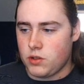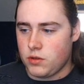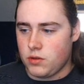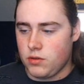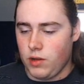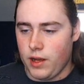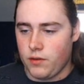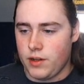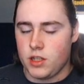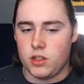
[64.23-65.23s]
the most
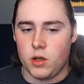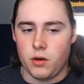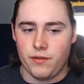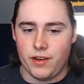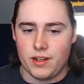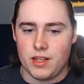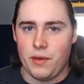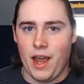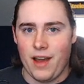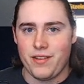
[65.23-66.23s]
recent Dokkan Fest
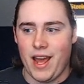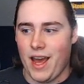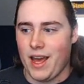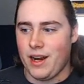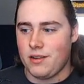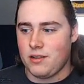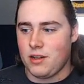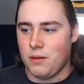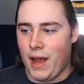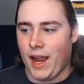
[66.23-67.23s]
that we haven't had
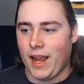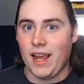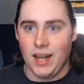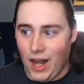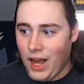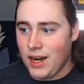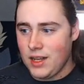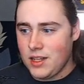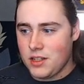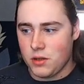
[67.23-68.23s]
come back a lot,
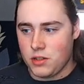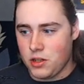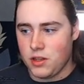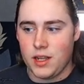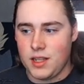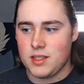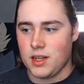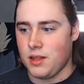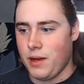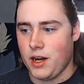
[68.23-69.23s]
so it's good that
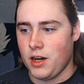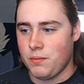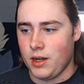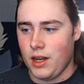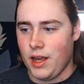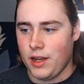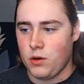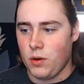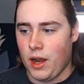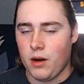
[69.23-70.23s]
he's on the banner. But
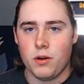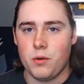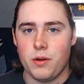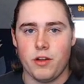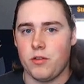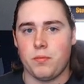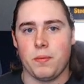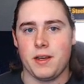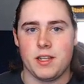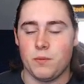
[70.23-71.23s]
I don't know who they would
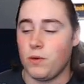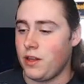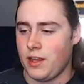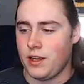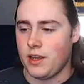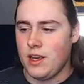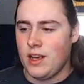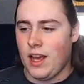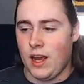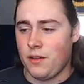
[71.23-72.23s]
replace him with.
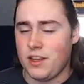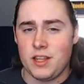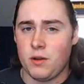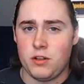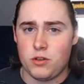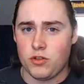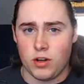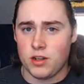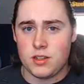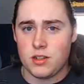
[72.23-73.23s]
I don't think they would do
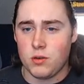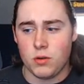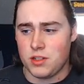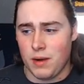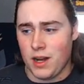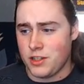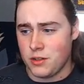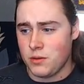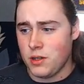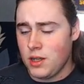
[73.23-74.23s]
Trunks or
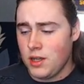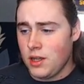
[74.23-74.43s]
Zamasu.